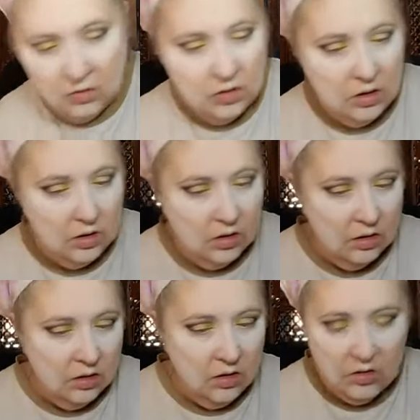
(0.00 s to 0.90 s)
What?
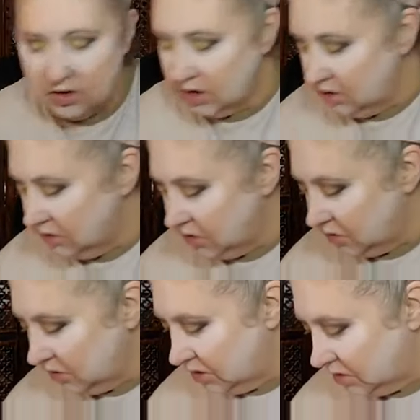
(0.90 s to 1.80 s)
No, that's a loose
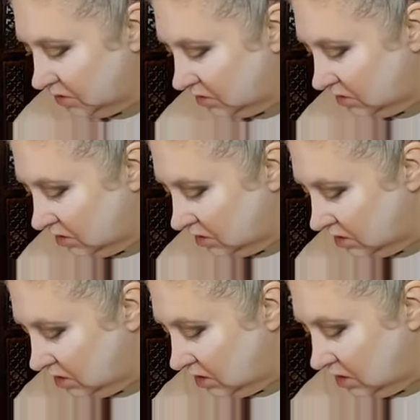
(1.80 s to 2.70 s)
one too.
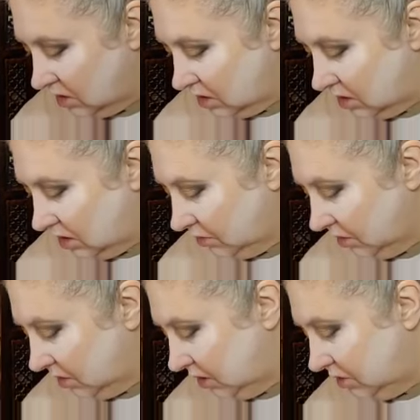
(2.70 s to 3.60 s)
I'm
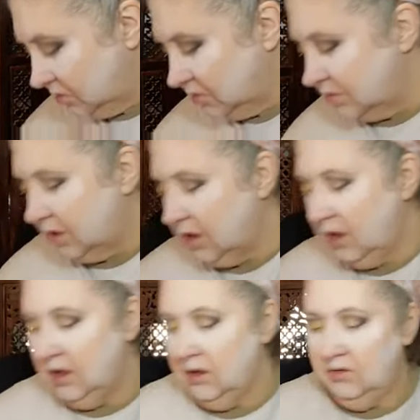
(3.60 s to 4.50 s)
going to use
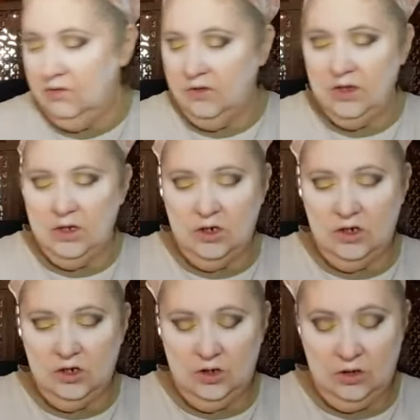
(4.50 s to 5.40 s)
my
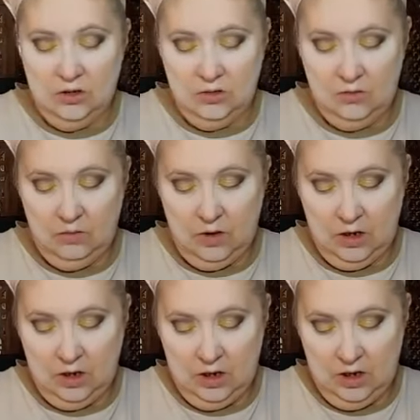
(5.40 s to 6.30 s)
Vintage
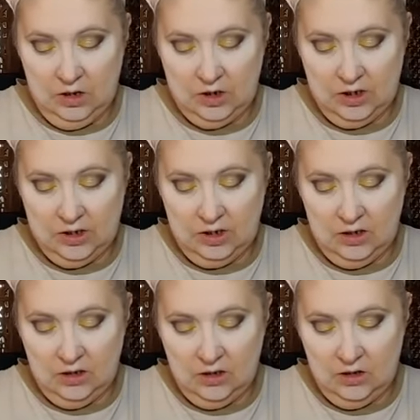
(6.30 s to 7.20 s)
by
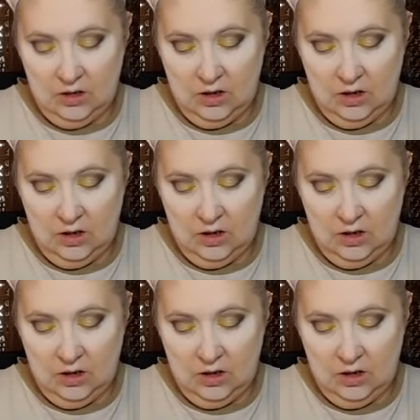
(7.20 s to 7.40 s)
Jessica.